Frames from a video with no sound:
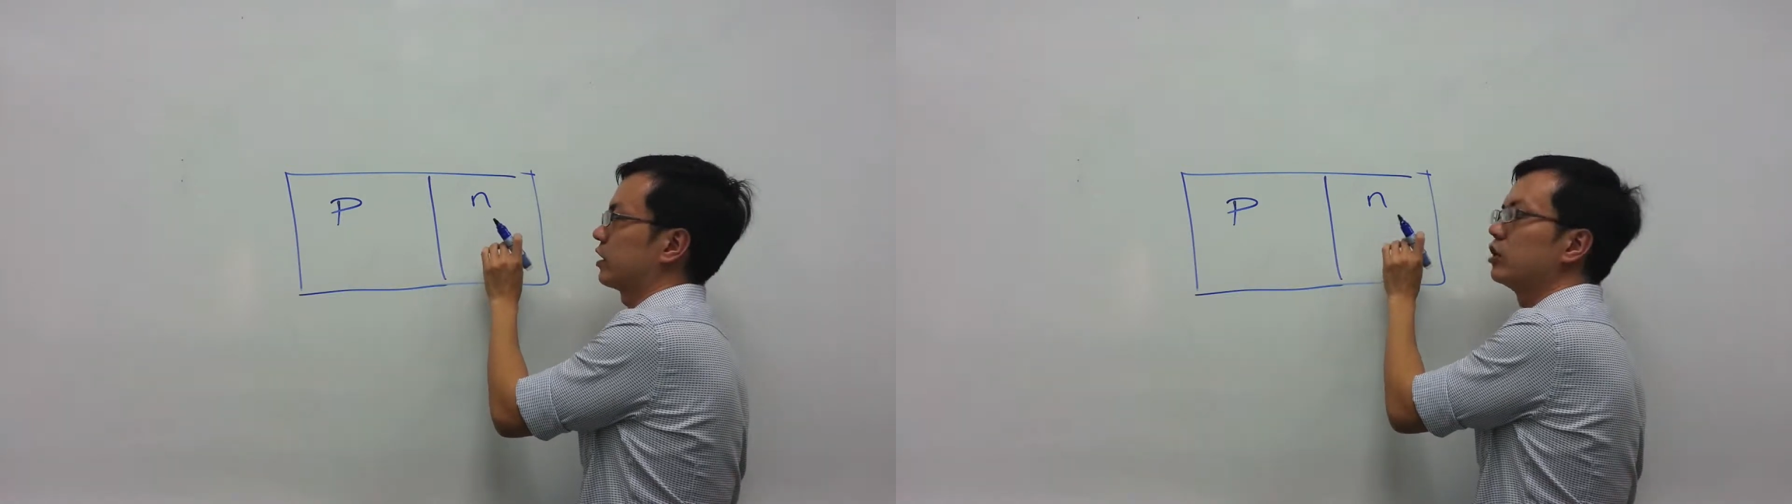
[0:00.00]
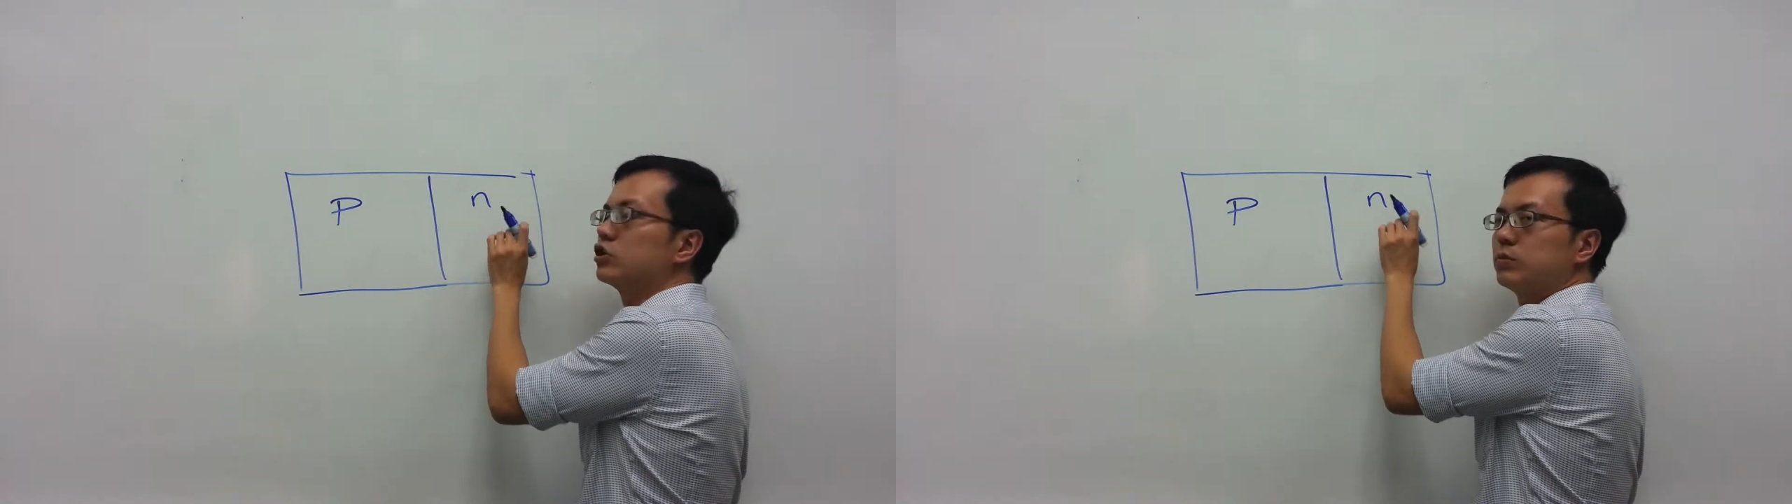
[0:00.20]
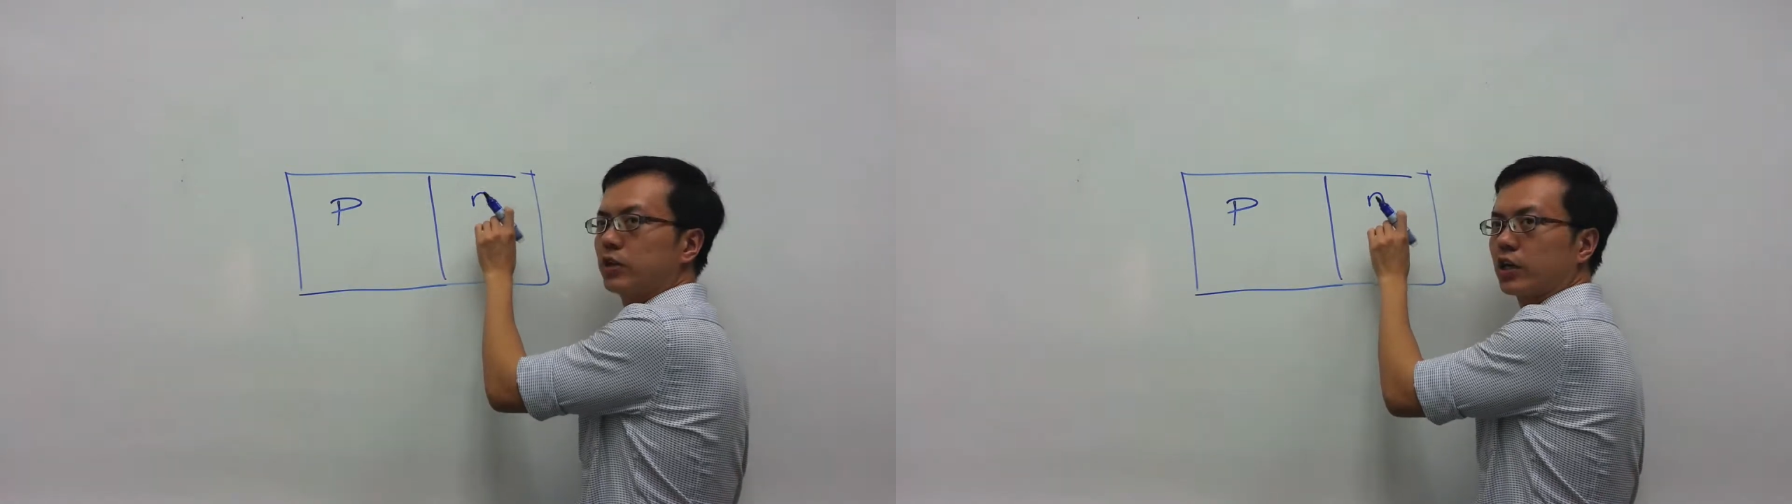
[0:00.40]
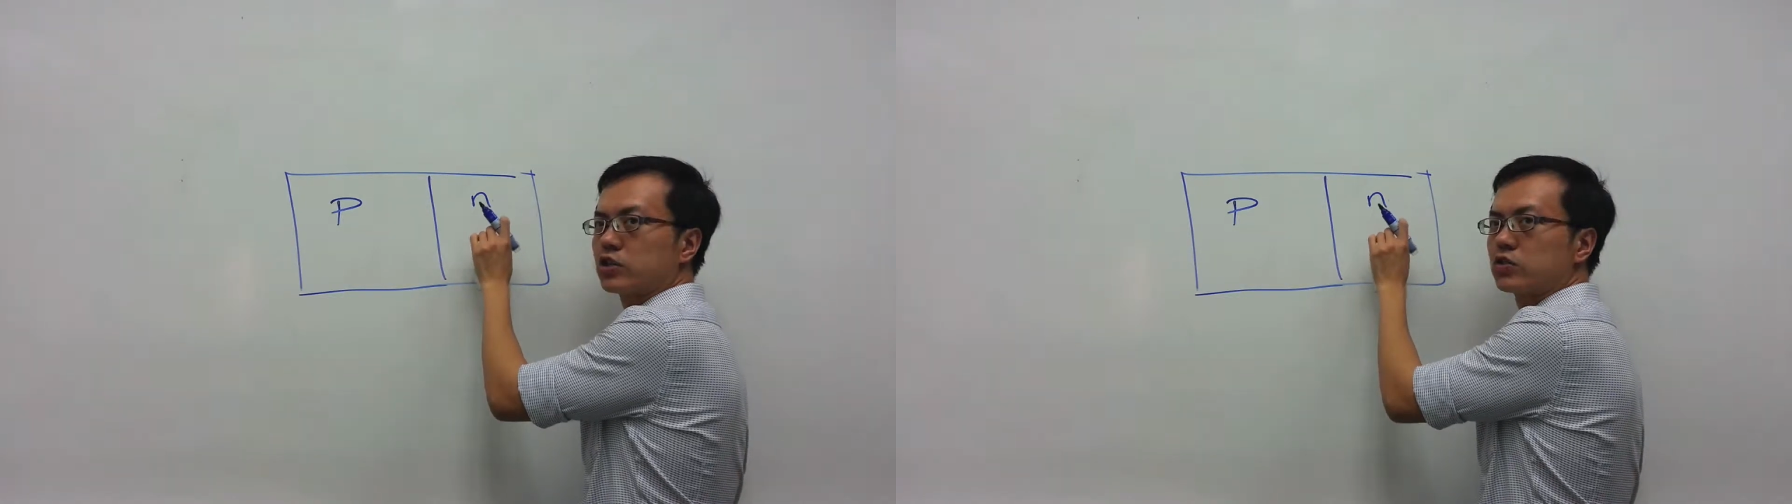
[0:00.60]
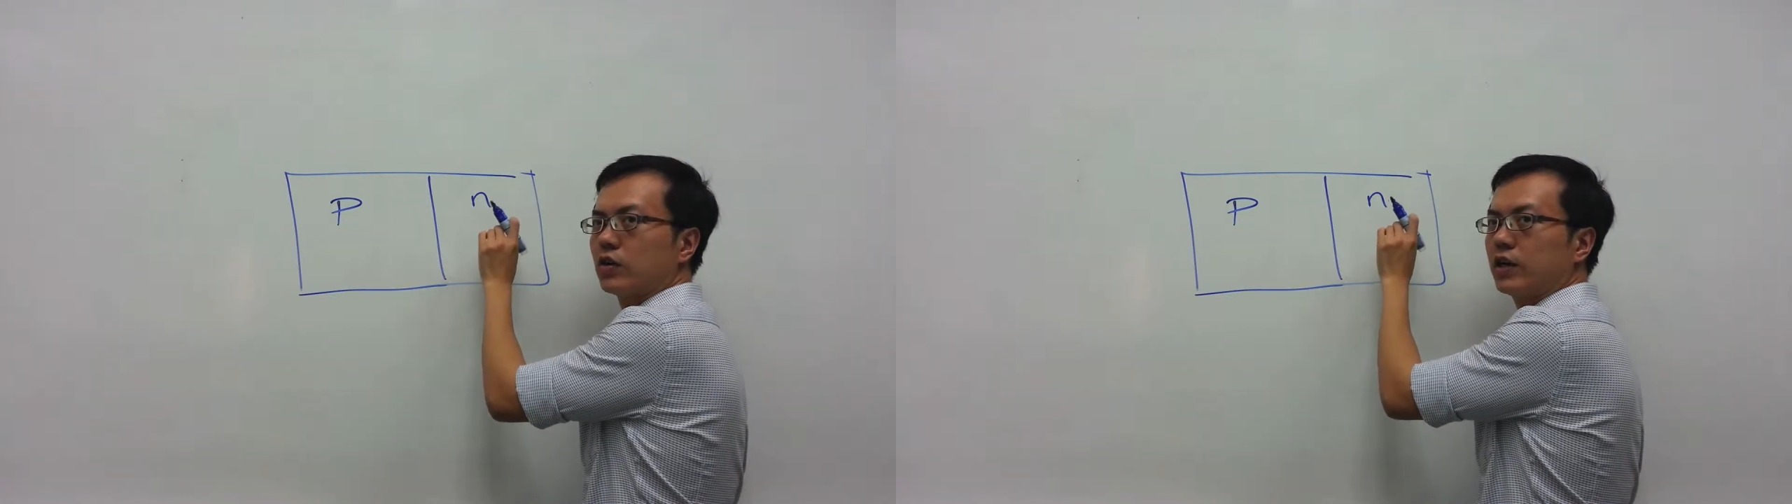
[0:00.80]
contribute
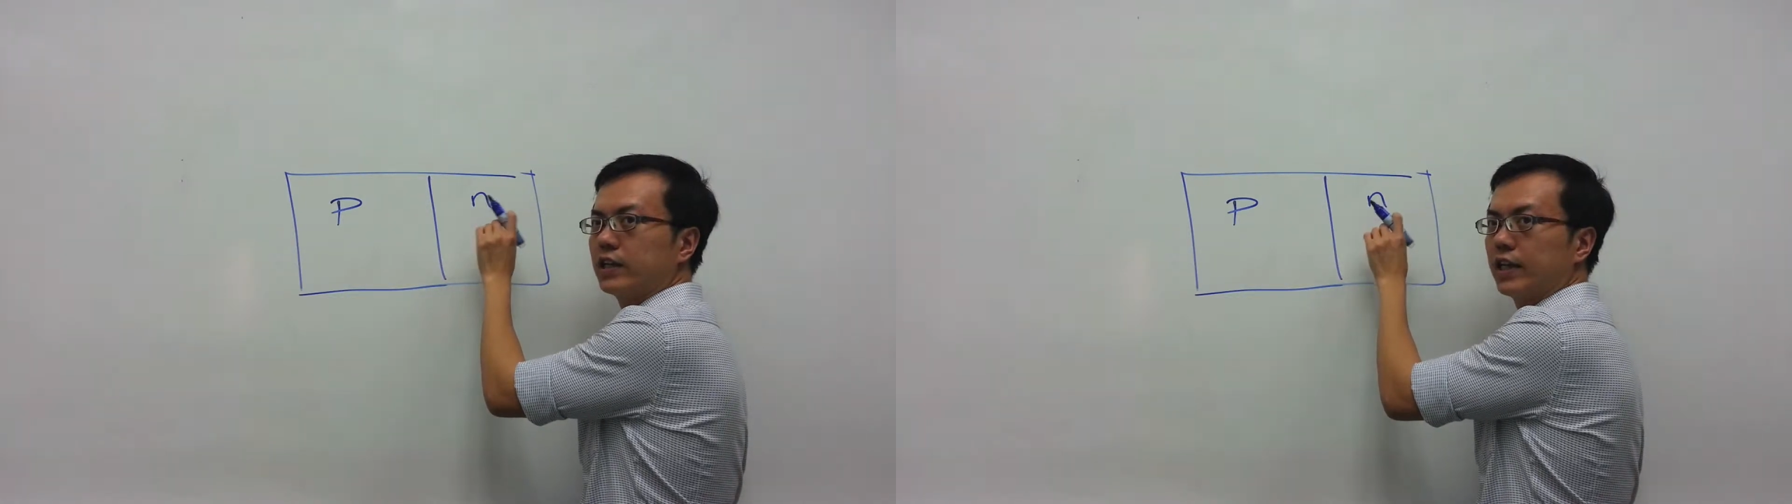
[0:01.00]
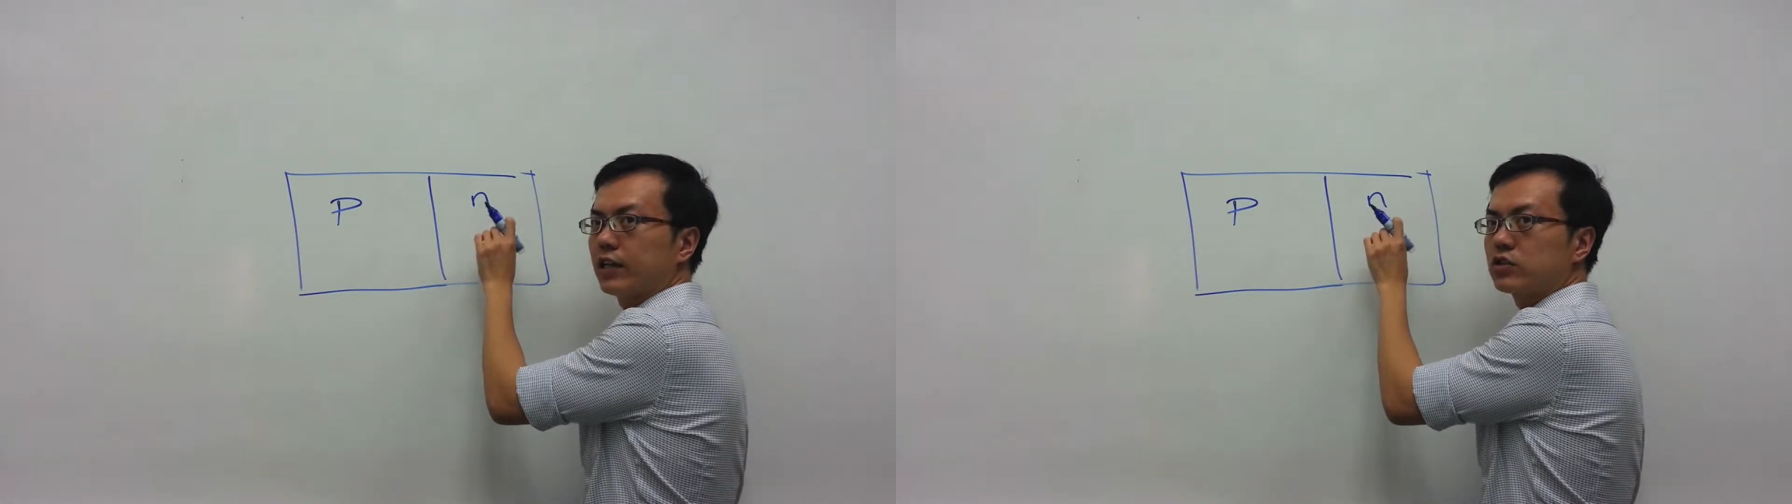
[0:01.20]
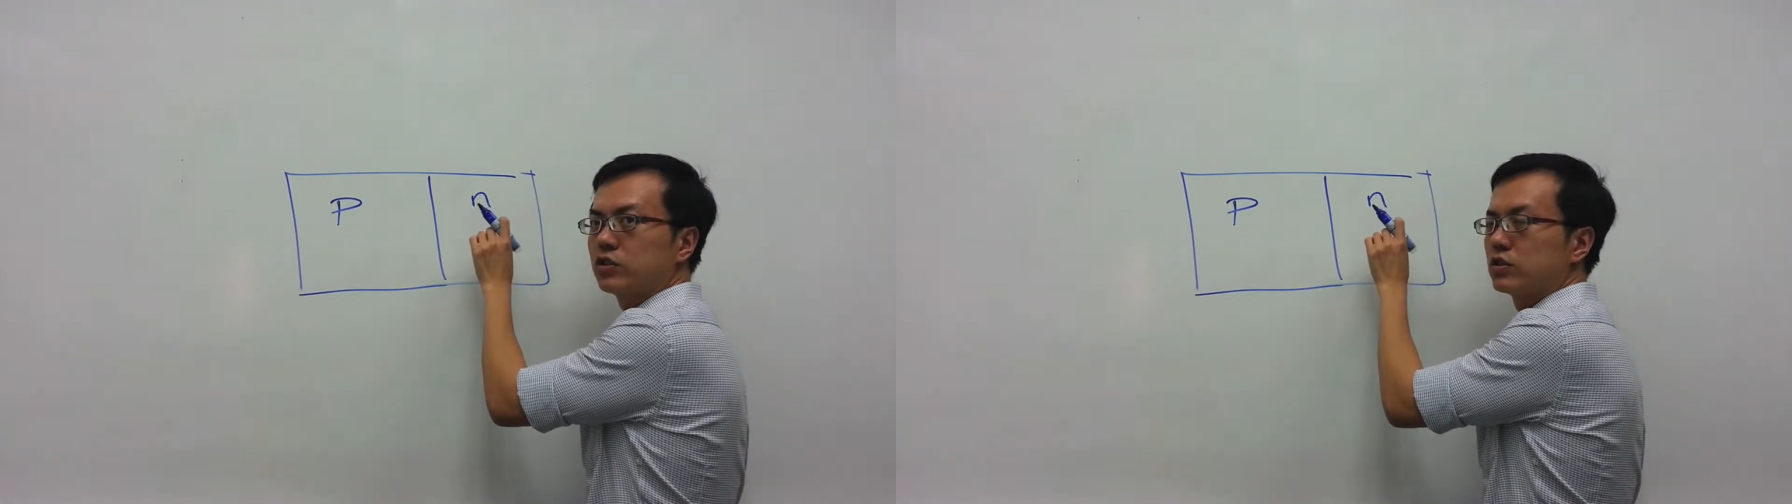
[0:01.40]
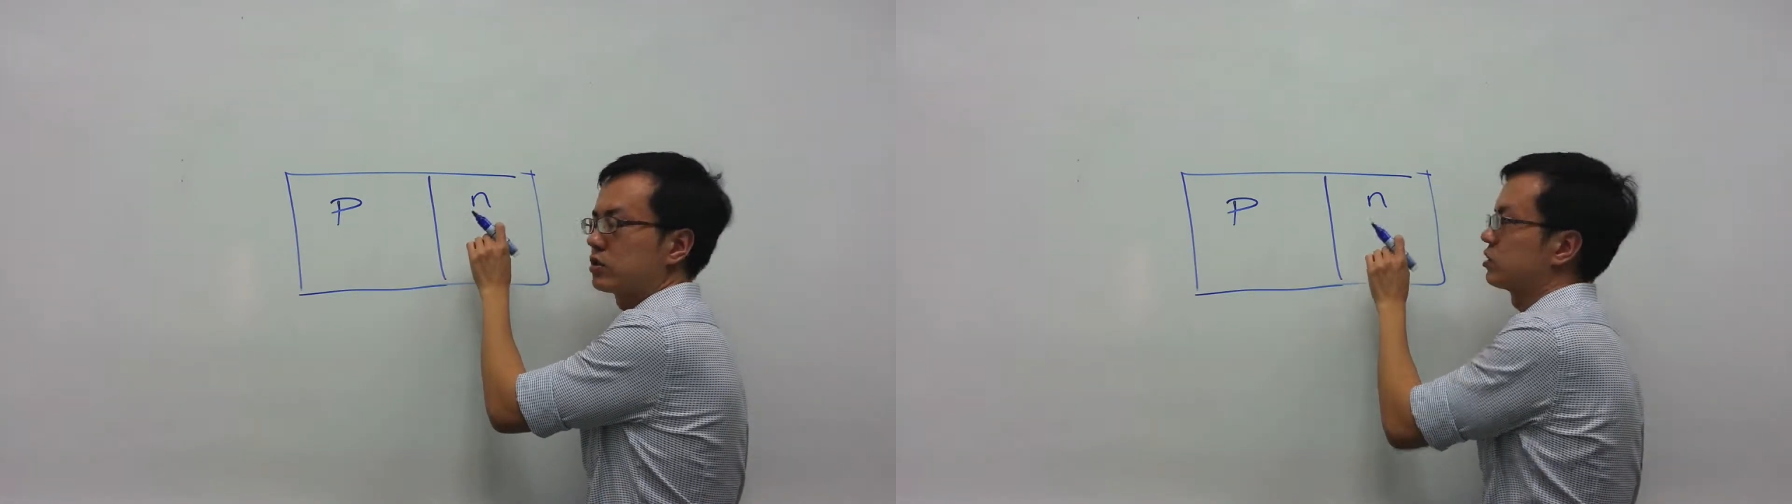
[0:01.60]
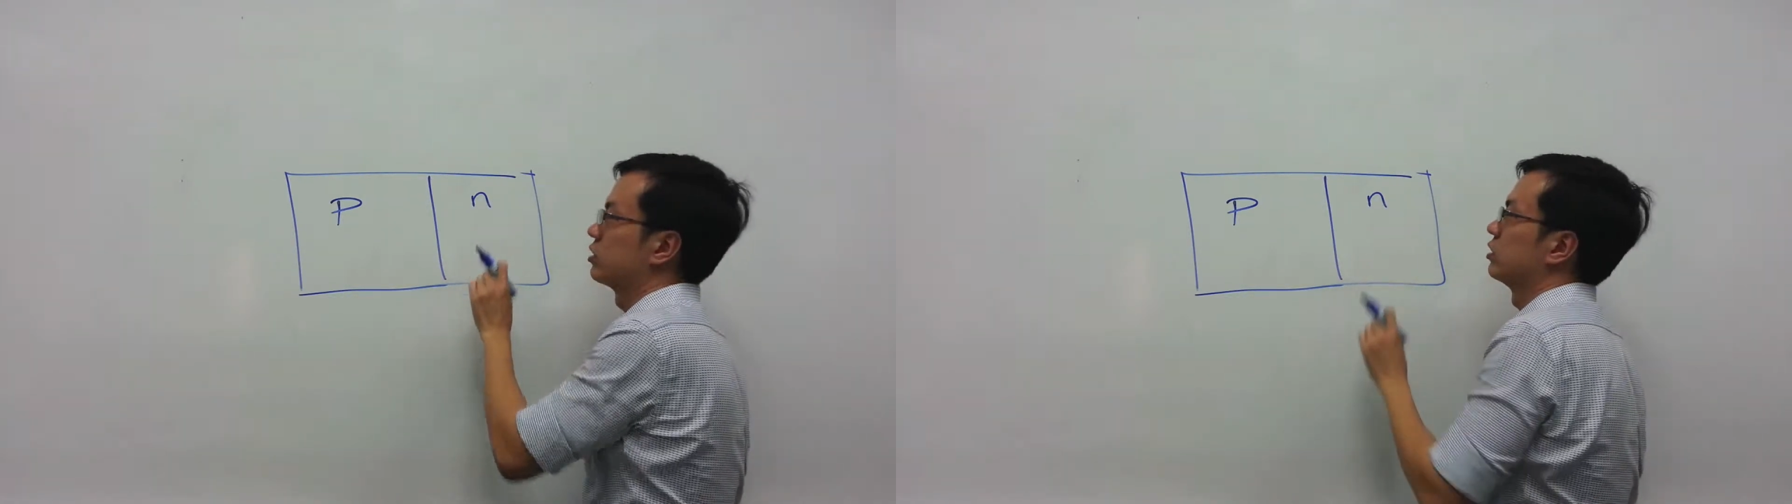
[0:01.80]
extra
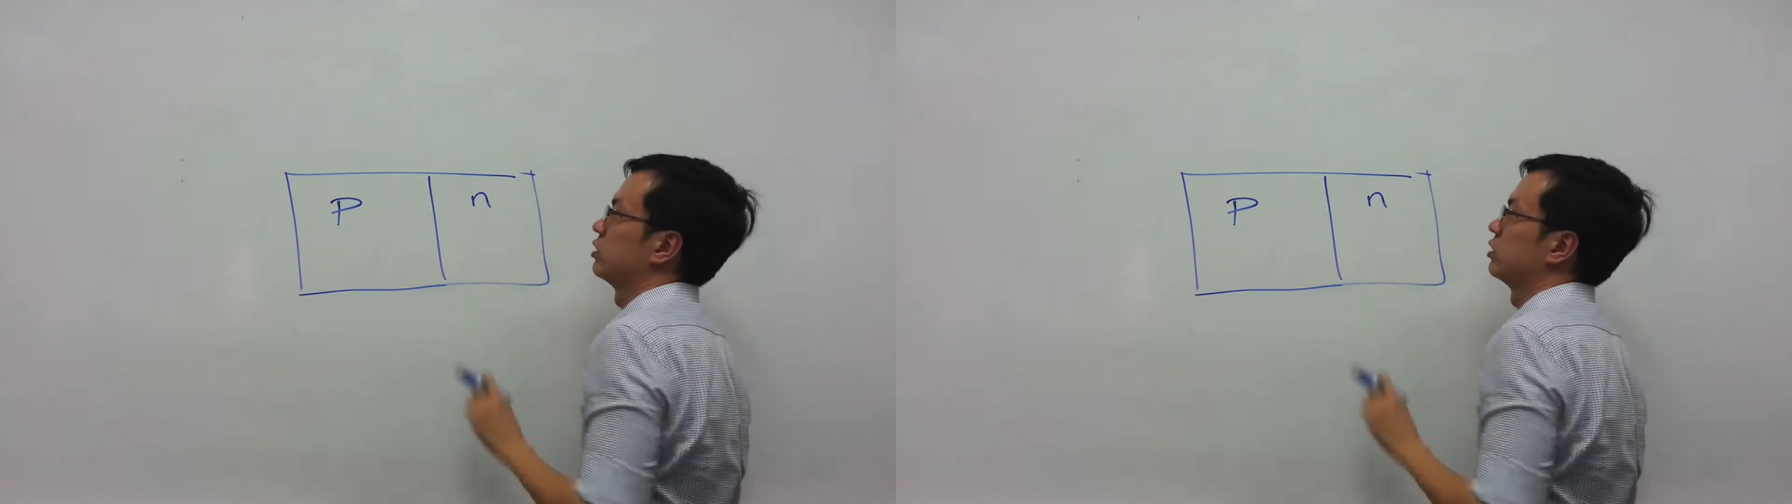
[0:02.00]
electrons